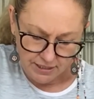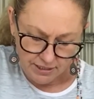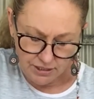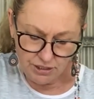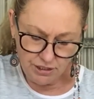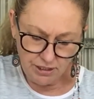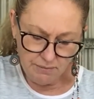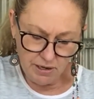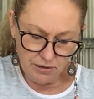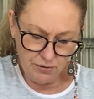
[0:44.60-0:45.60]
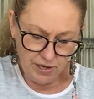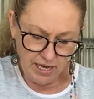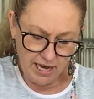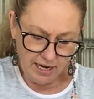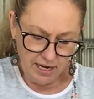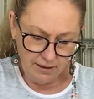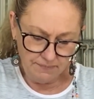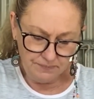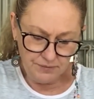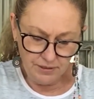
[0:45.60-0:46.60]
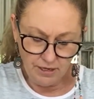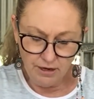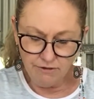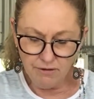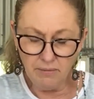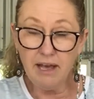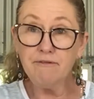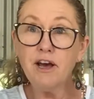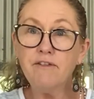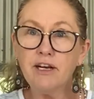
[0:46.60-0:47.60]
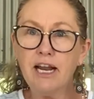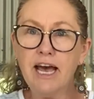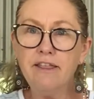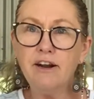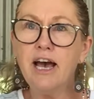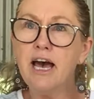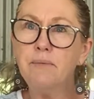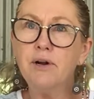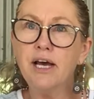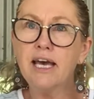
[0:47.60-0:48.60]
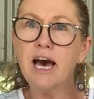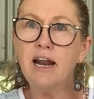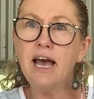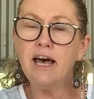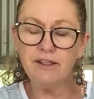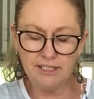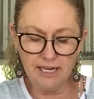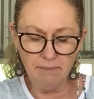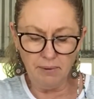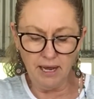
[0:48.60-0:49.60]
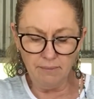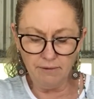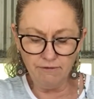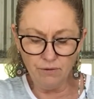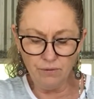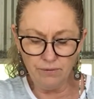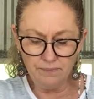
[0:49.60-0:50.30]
just using my cookie cutter from leftover clay that I had when I cut out the template before.